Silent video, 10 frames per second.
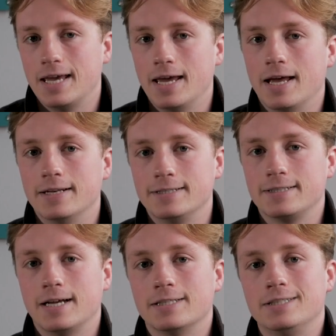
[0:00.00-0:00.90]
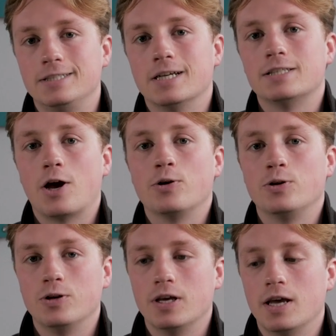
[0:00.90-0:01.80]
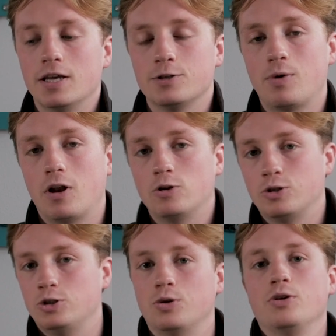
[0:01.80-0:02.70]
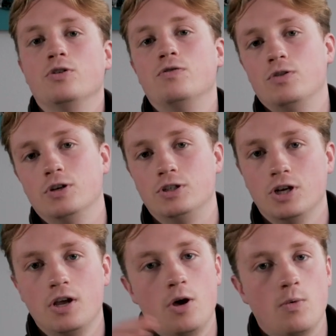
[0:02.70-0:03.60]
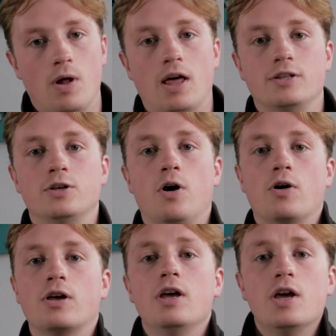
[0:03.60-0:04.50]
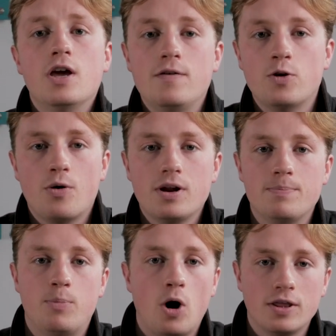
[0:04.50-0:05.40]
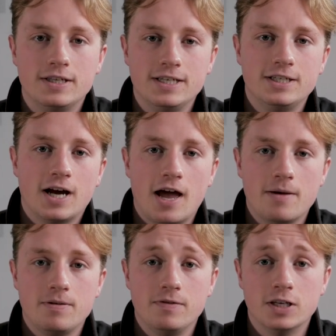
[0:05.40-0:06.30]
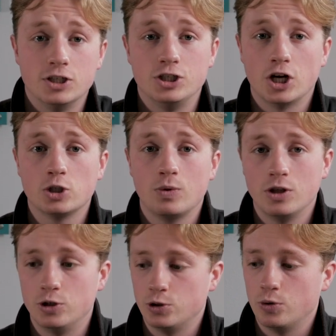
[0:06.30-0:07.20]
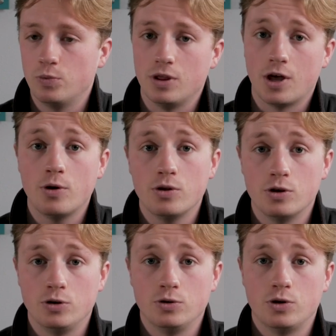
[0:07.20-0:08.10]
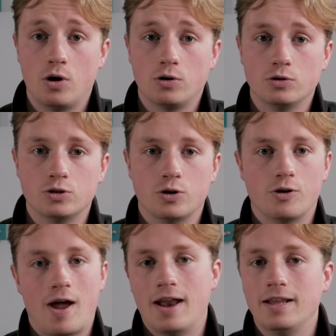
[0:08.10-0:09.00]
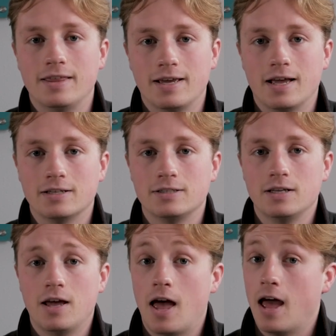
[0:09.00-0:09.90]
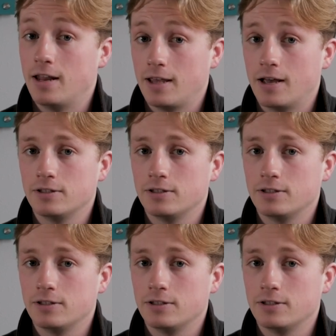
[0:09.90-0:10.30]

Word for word: kit and discuss just how good it is while also showing you footage while I talk. If you already bought the DJI FPV and just want the drone without the new goggles or anything else, anything